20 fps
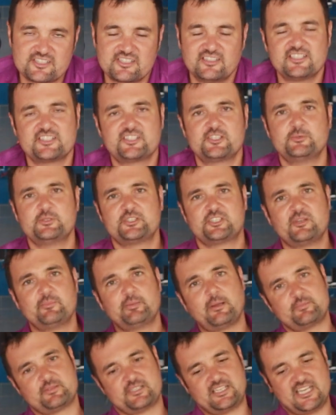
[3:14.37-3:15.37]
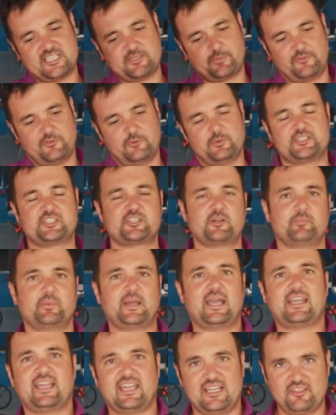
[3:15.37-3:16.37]
So let's do it. Jump upstairs before we jump
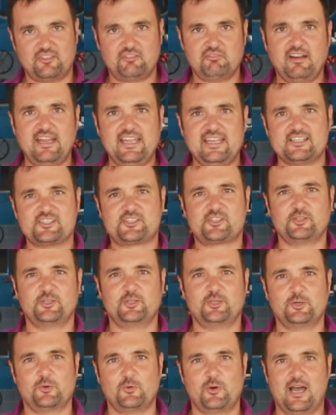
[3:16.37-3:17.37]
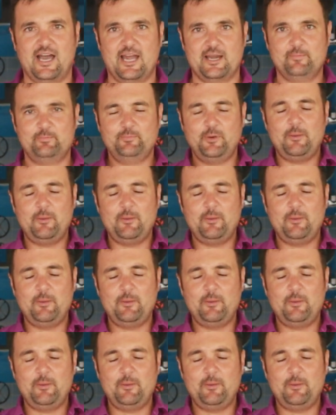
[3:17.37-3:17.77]
back in three, two, one.